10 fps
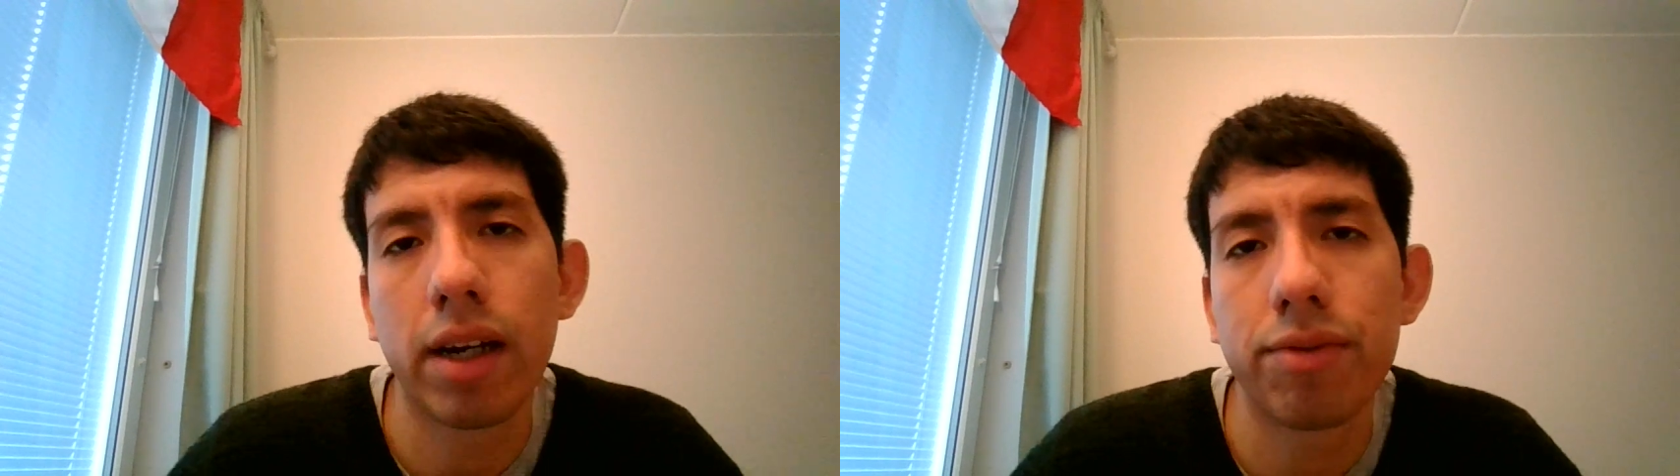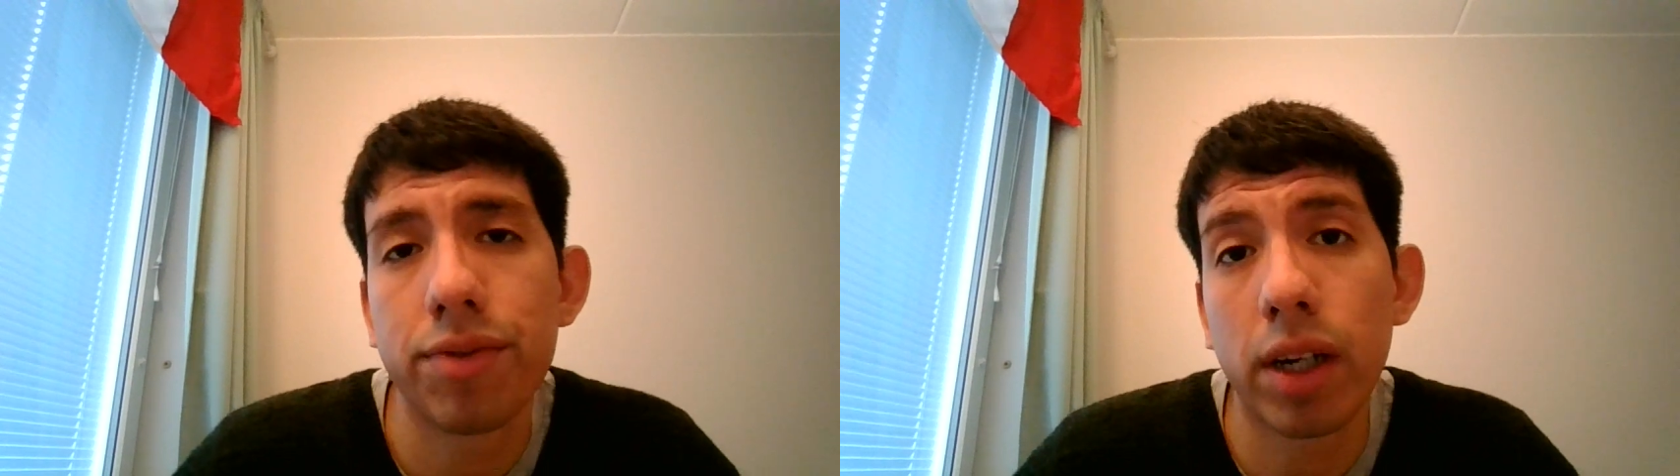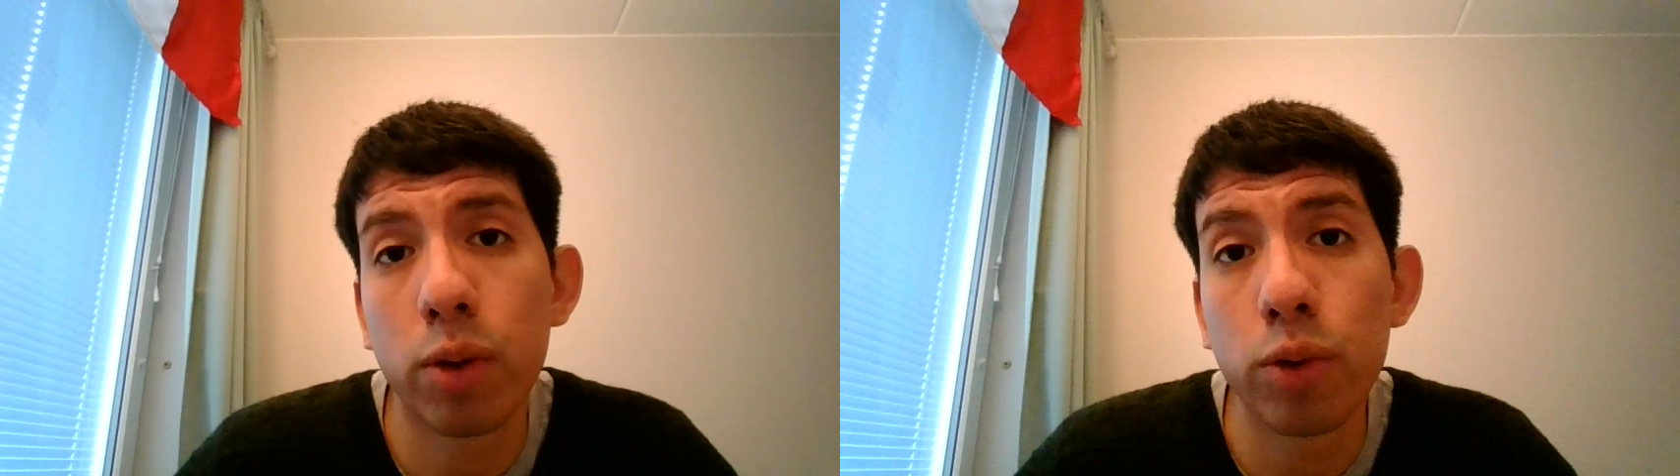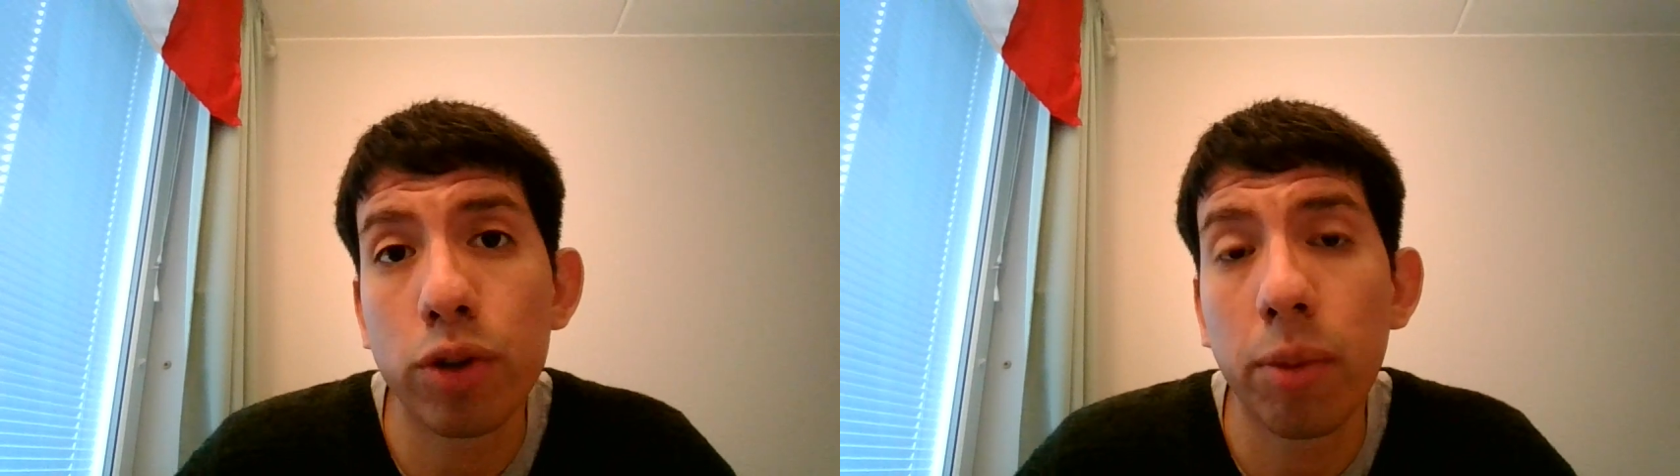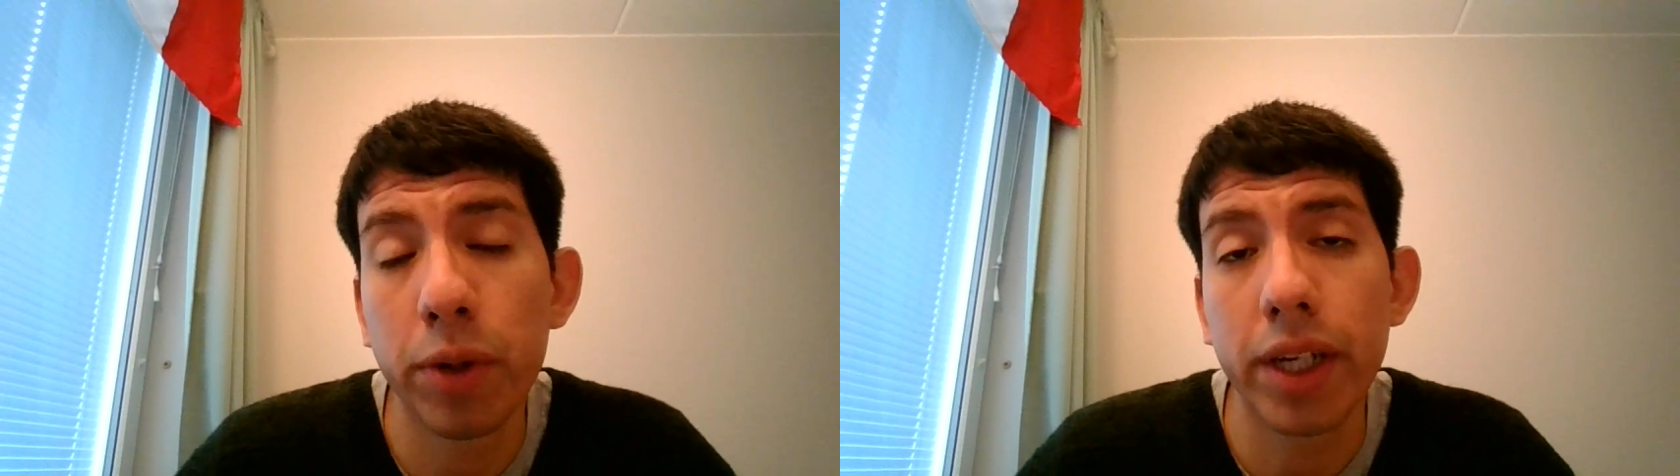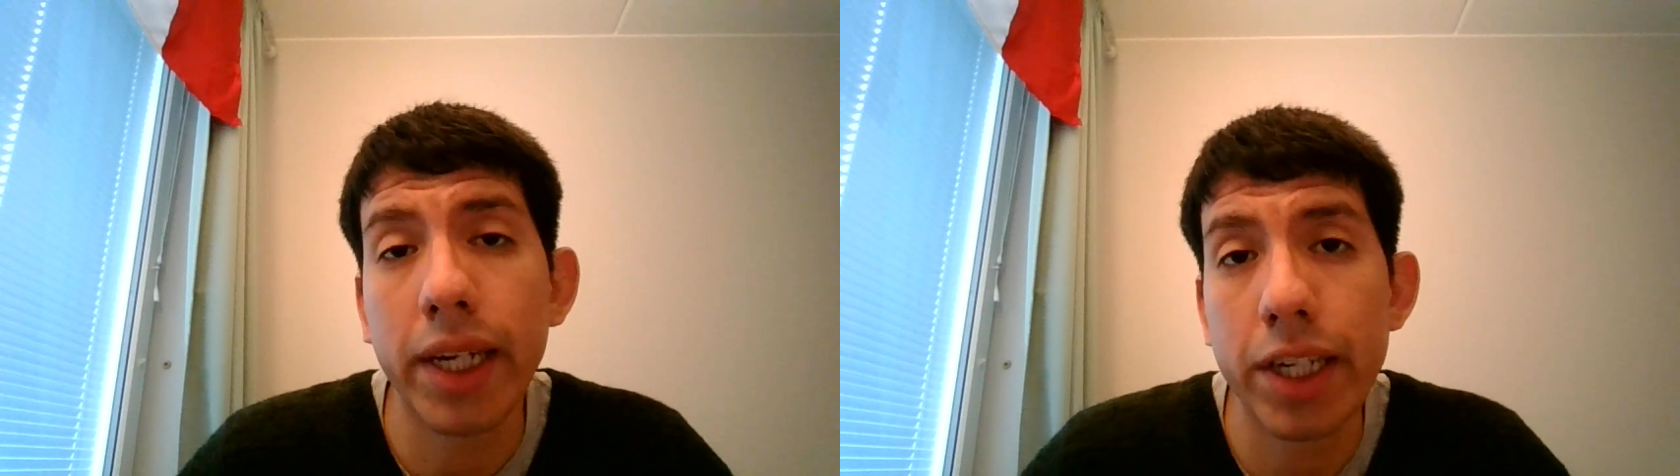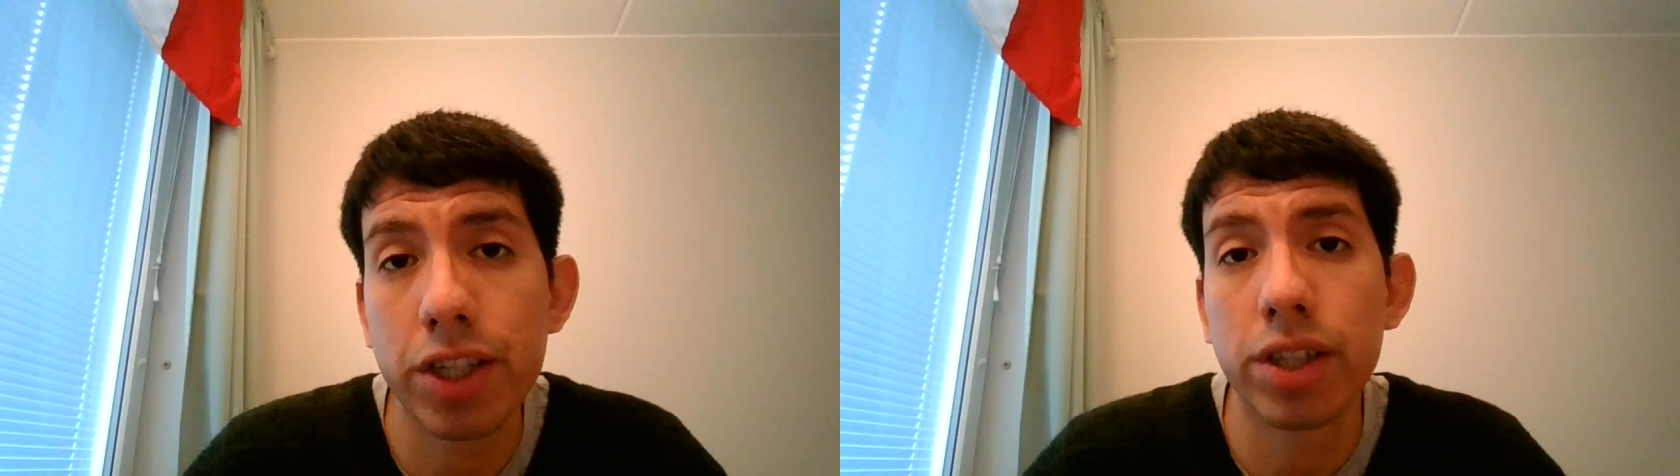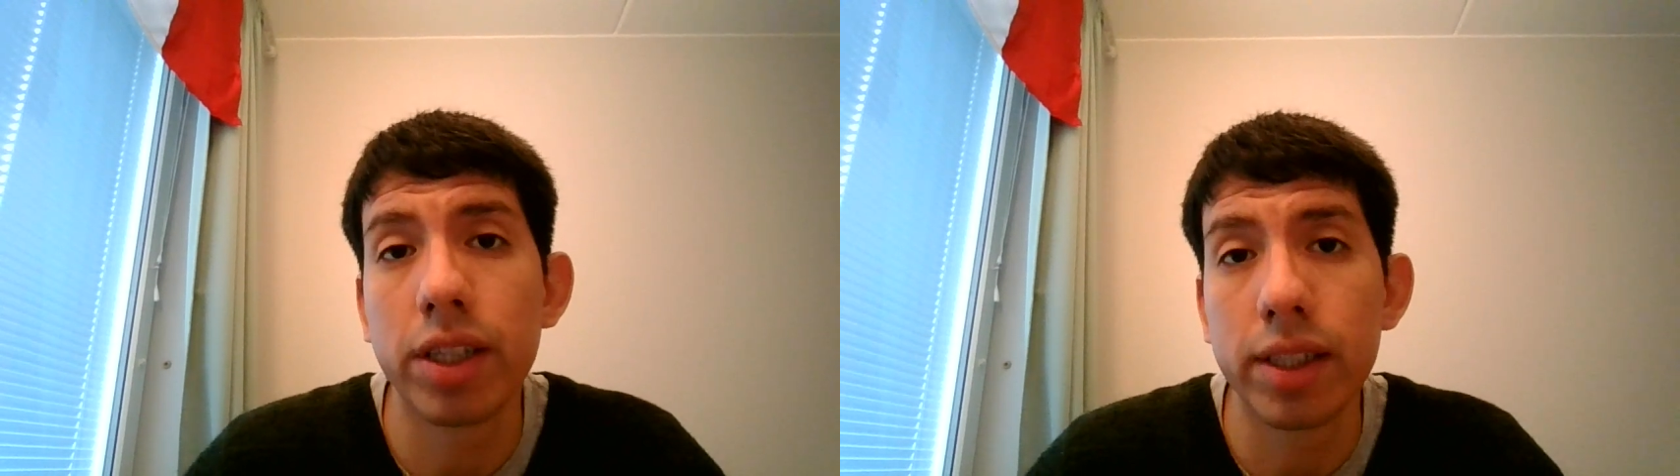have good
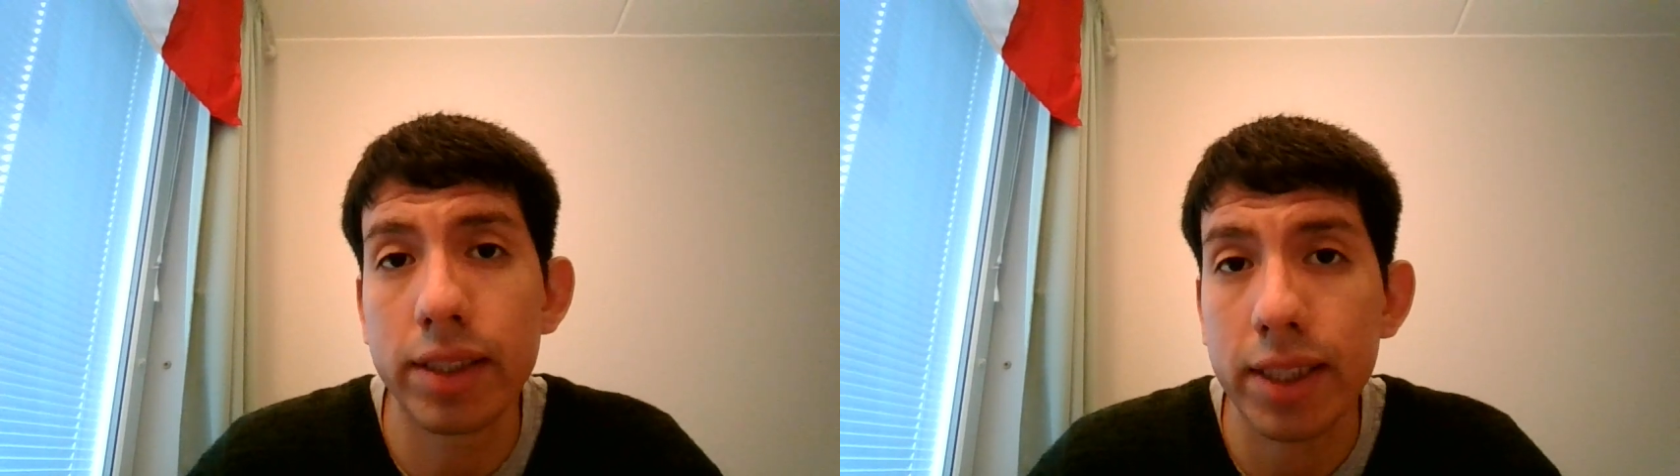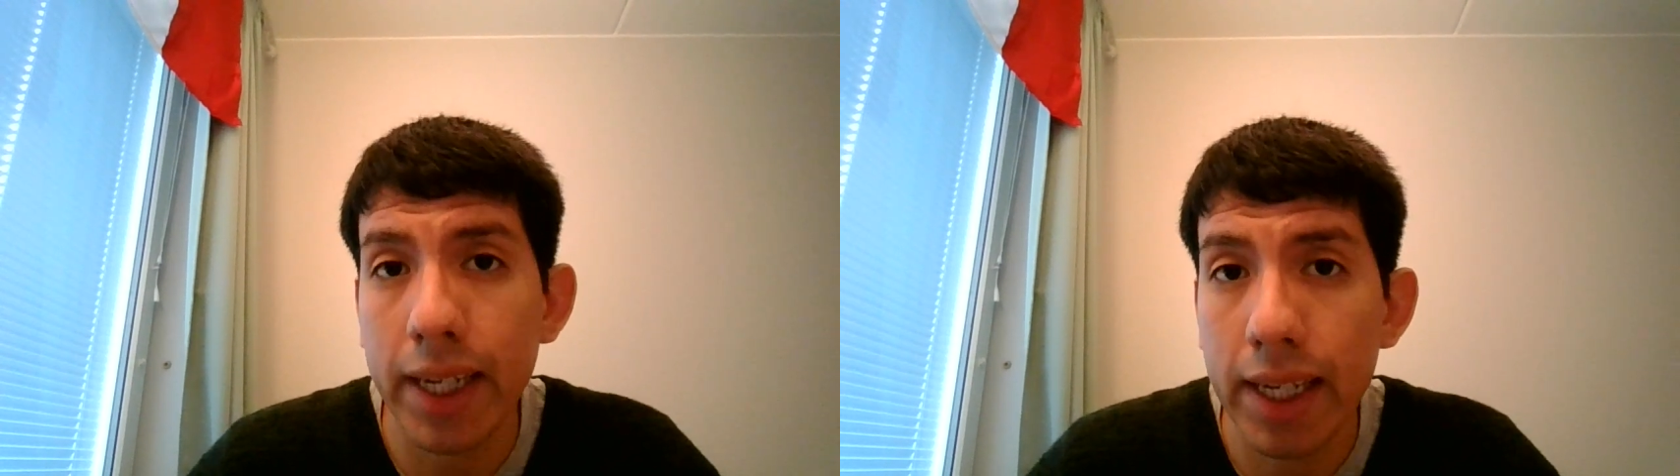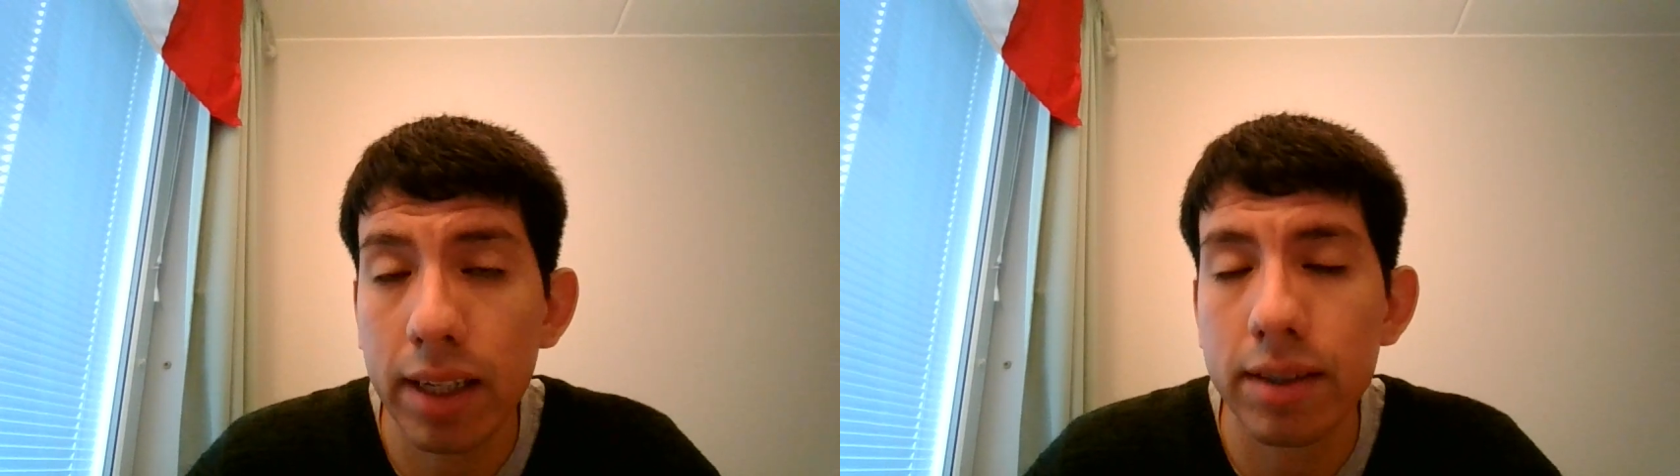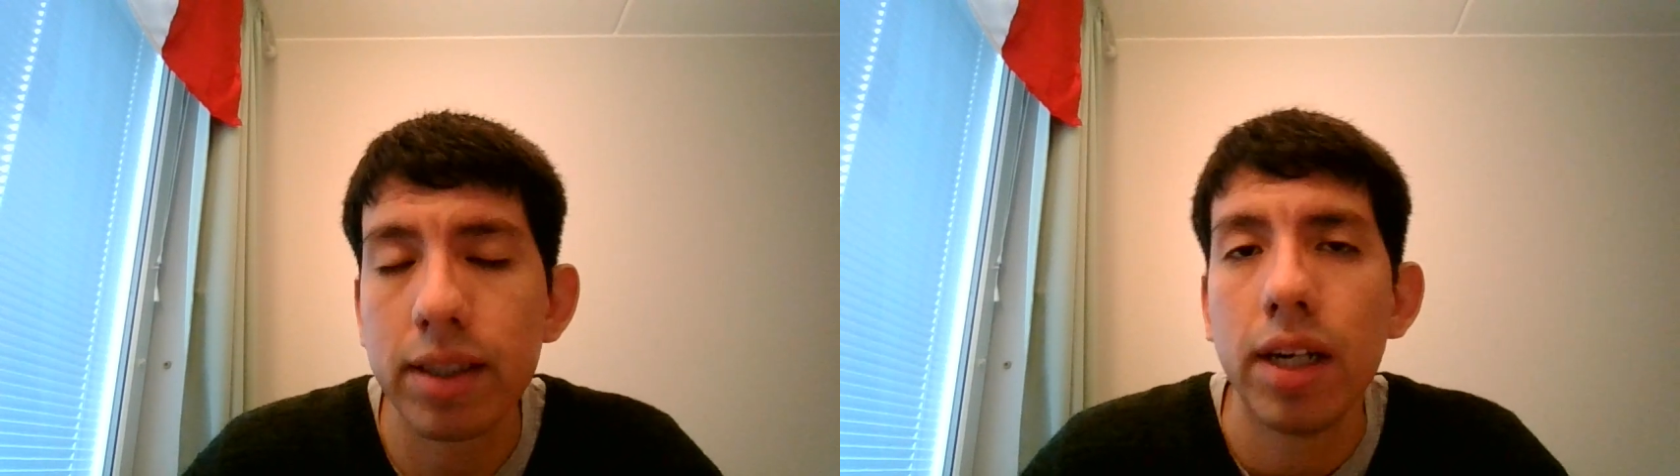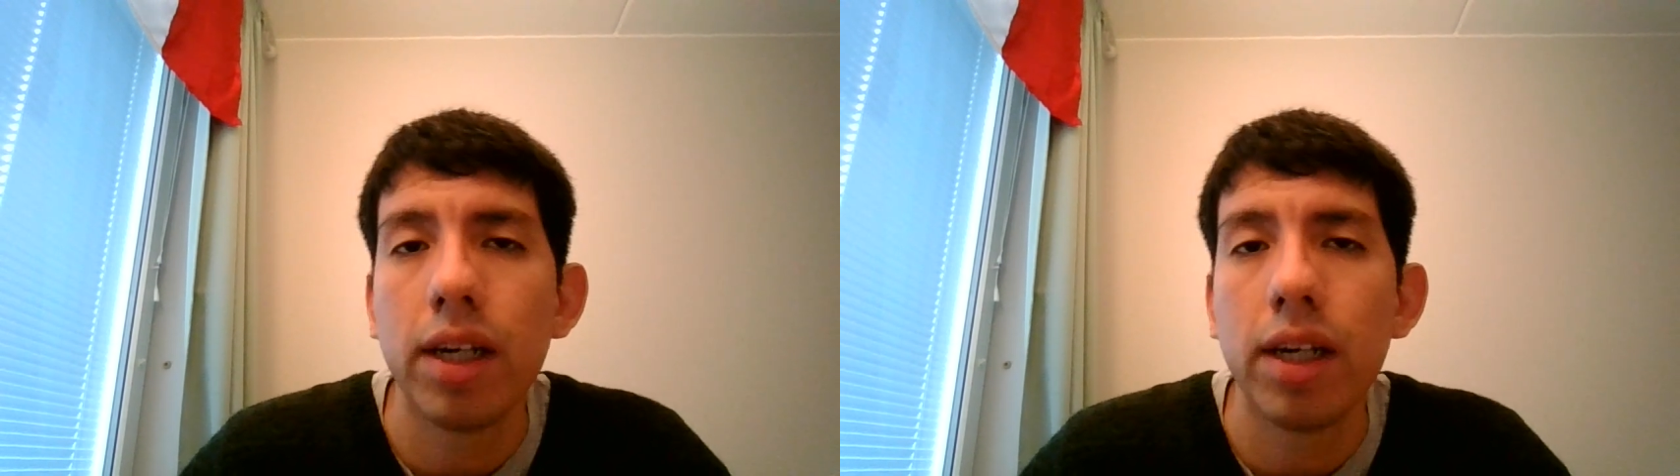communication skills,